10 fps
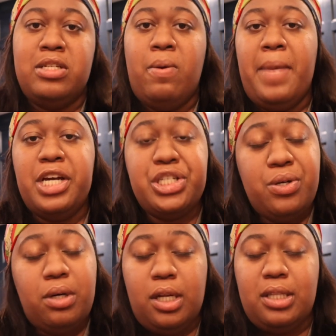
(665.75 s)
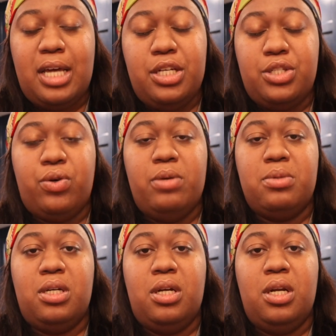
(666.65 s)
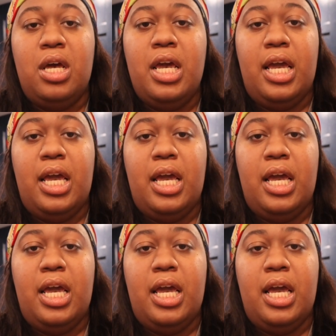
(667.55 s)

So make sure you click that description